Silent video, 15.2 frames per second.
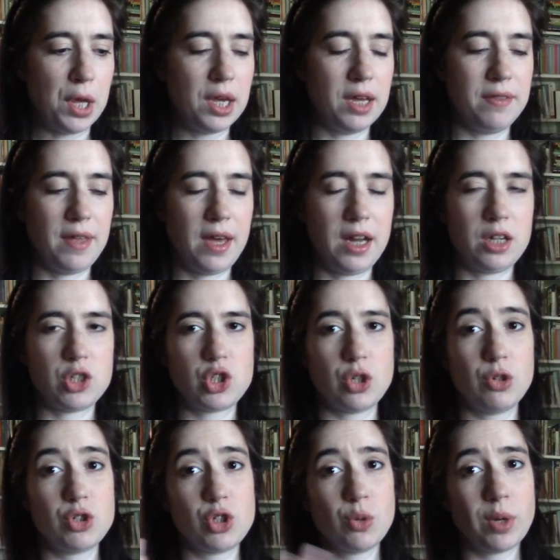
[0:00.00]
in that it
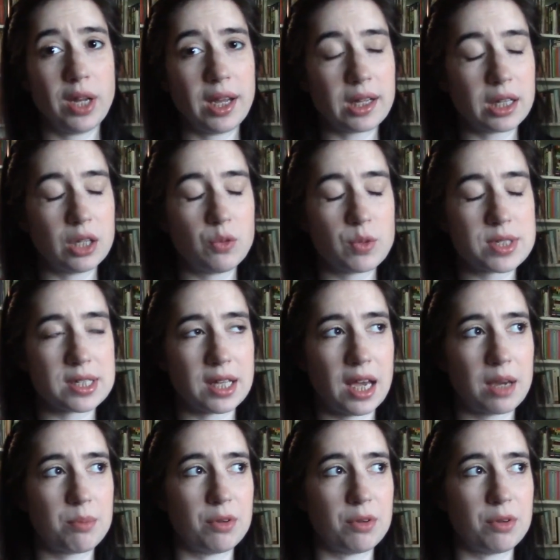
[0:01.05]
shows you what England was like